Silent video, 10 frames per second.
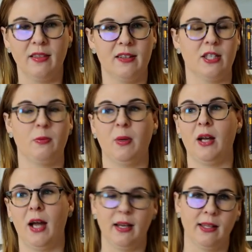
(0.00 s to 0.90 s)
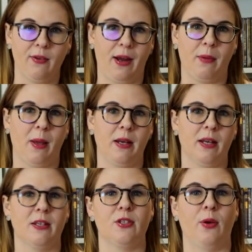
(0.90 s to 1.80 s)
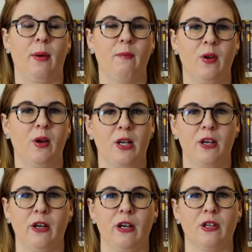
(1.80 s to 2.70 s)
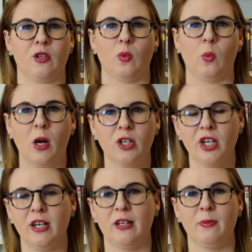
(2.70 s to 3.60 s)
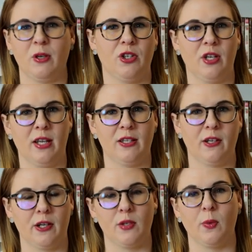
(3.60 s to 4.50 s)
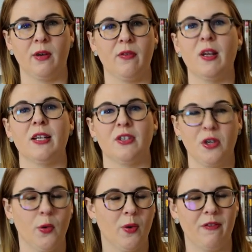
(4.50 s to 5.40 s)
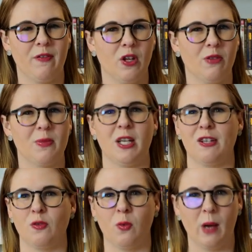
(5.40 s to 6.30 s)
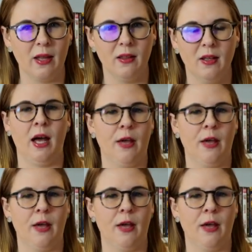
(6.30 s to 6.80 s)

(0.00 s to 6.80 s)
This has been highly recommended, so I'm very curious to watch it, and especially considering it's one of his newer films as well.